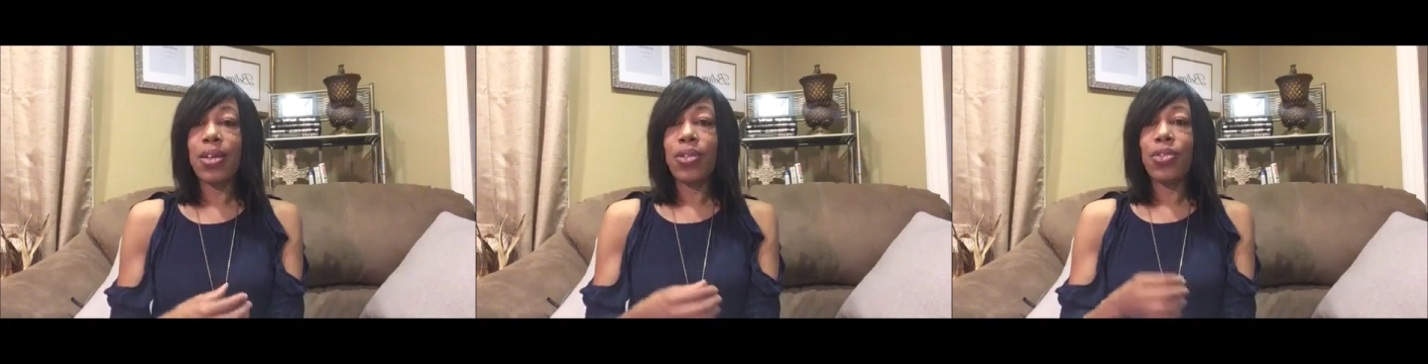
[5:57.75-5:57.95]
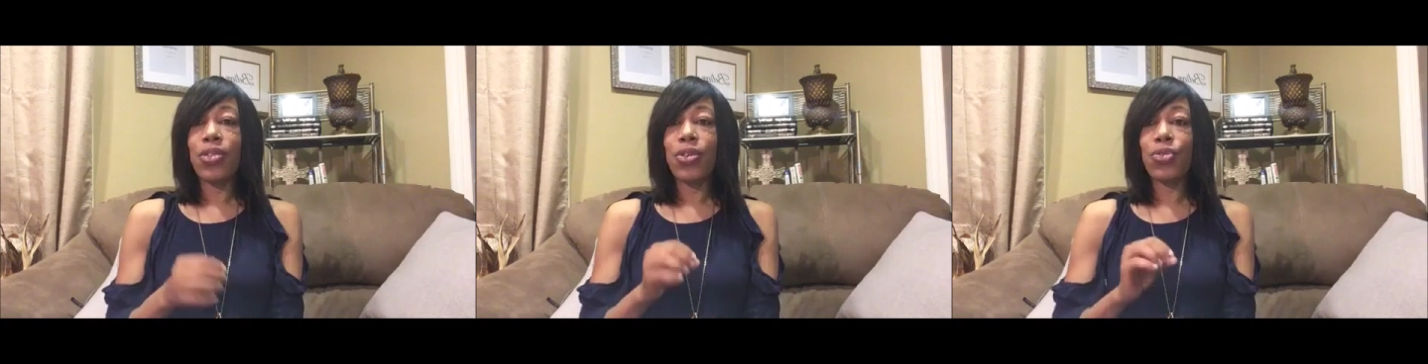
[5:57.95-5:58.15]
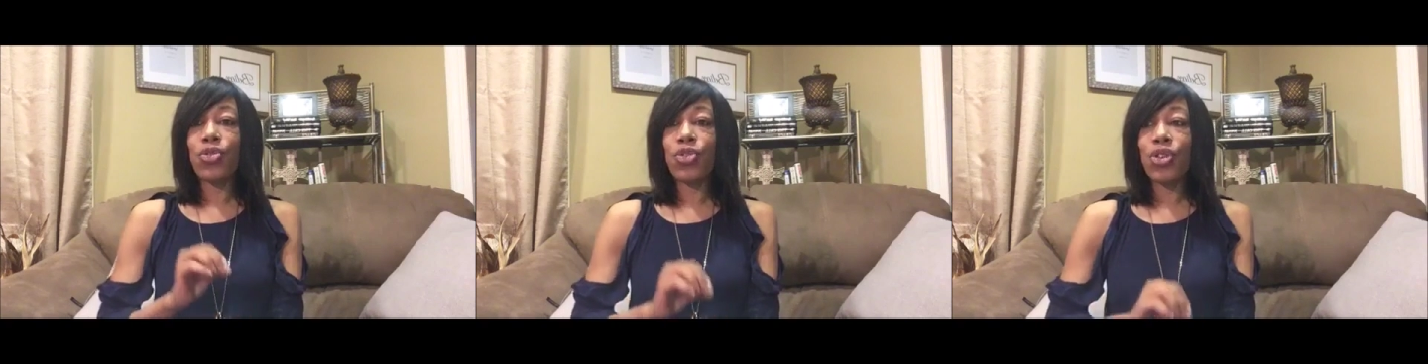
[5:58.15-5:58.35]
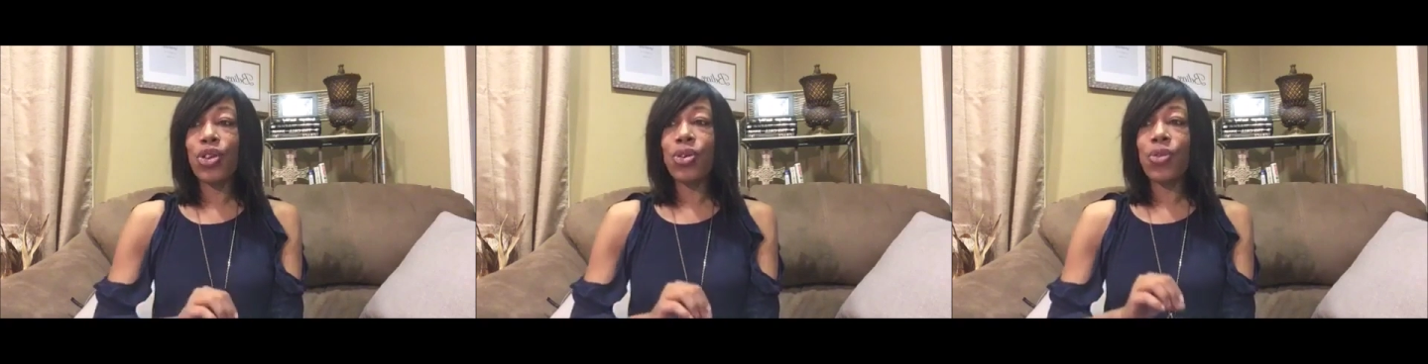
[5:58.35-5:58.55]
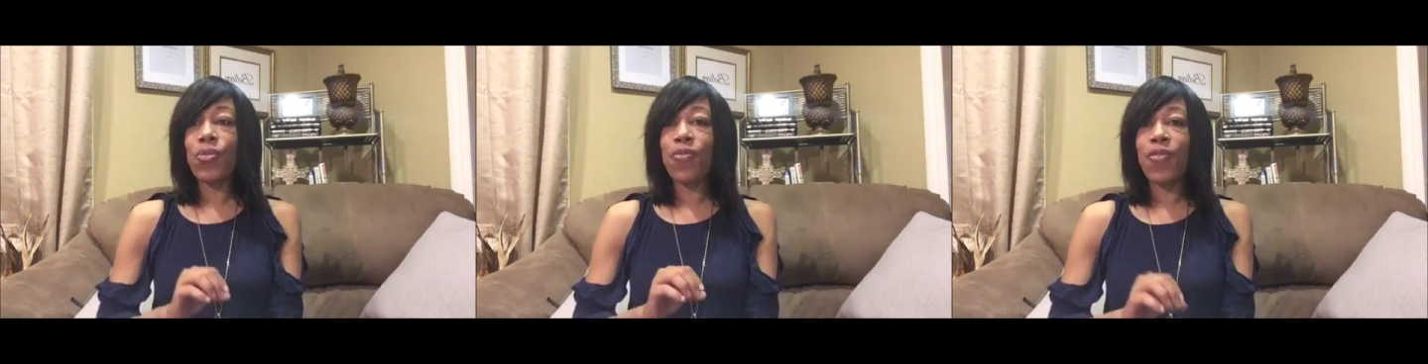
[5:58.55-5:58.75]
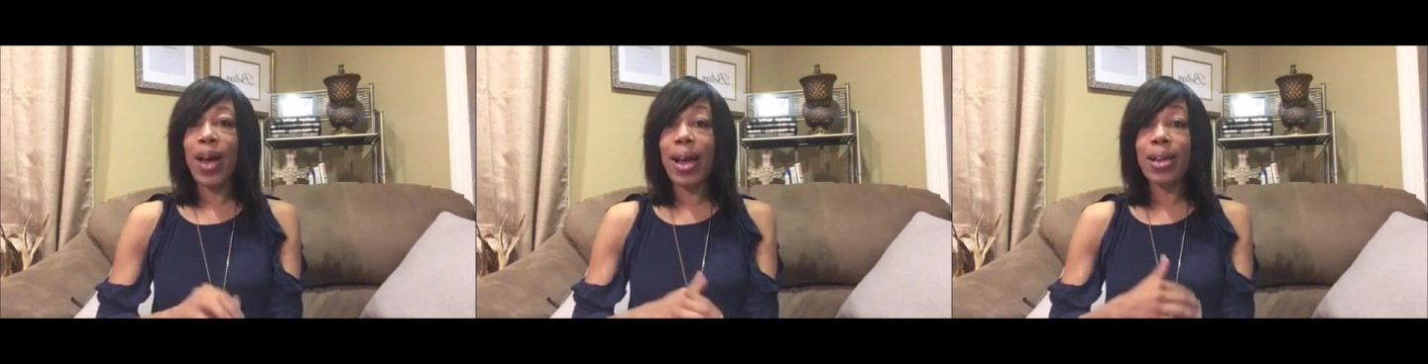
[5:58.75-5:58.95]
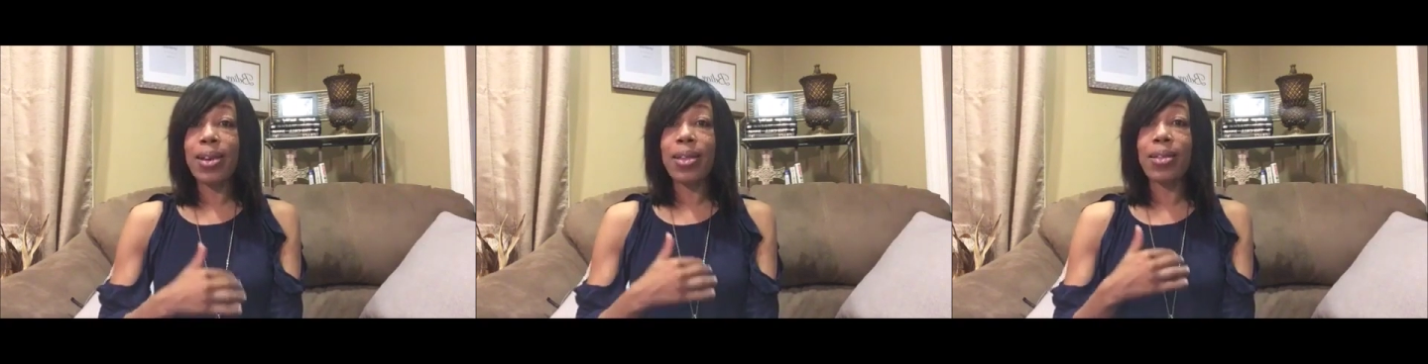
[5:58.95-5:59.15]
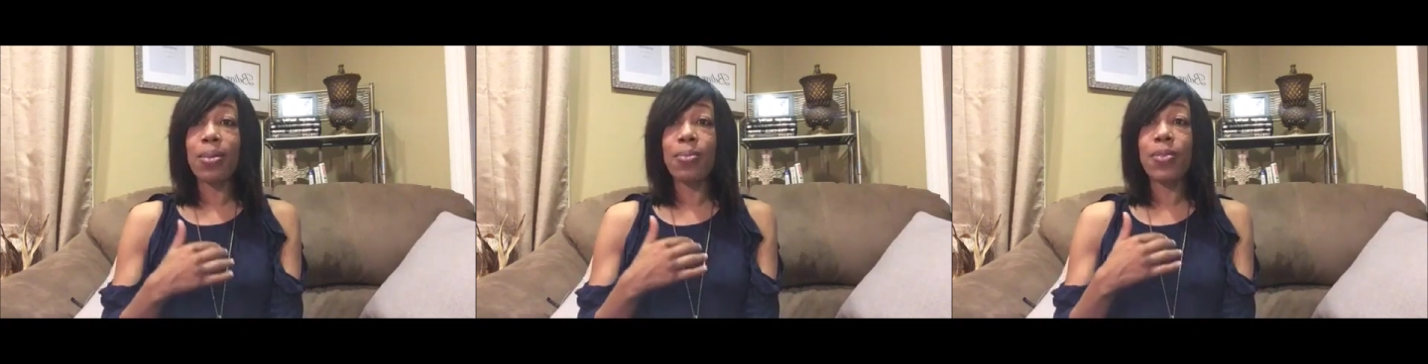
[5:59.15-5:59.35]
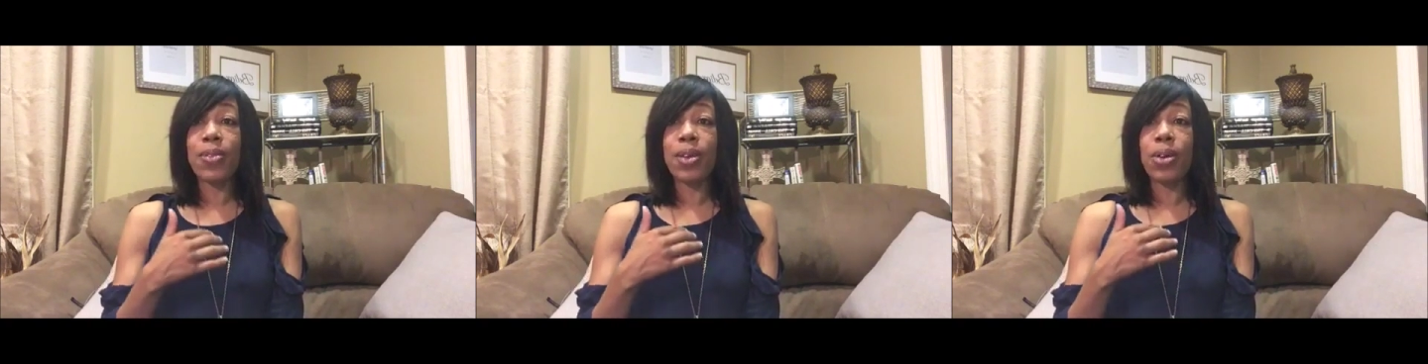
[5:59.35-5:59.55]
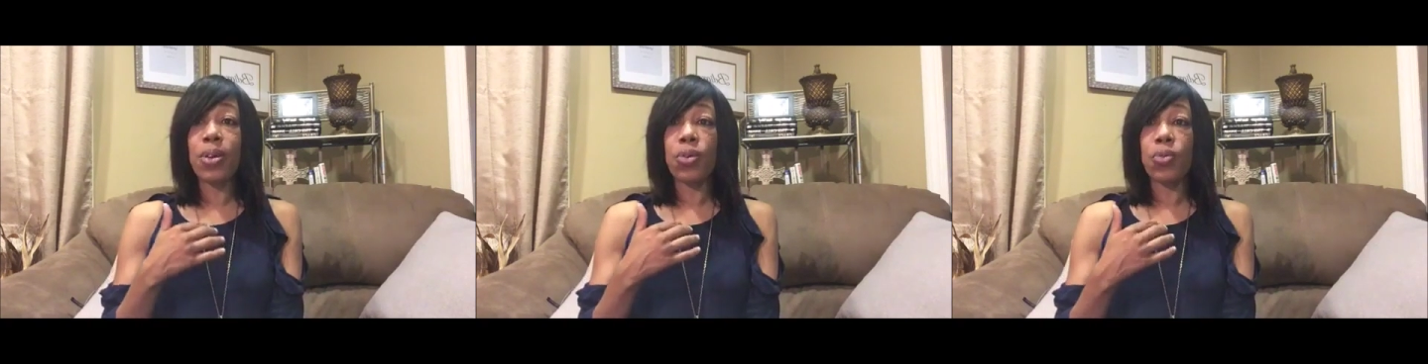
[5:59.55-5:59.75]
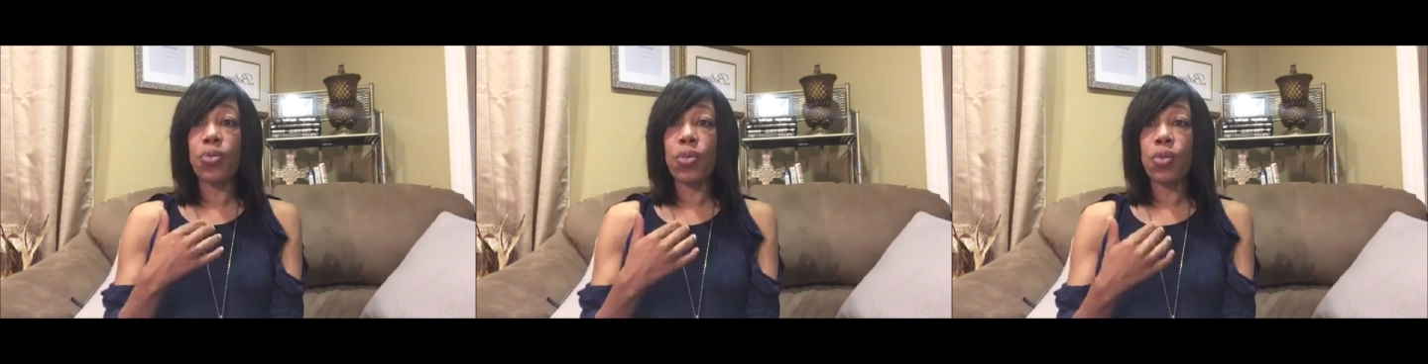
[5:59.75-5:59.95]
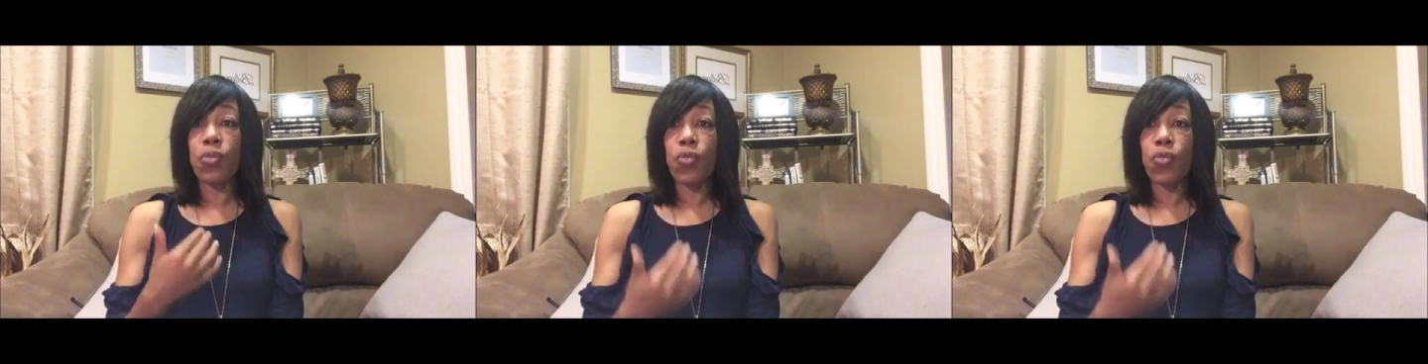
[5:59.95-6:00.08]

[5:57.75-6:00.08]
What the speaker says: they're still finding themselves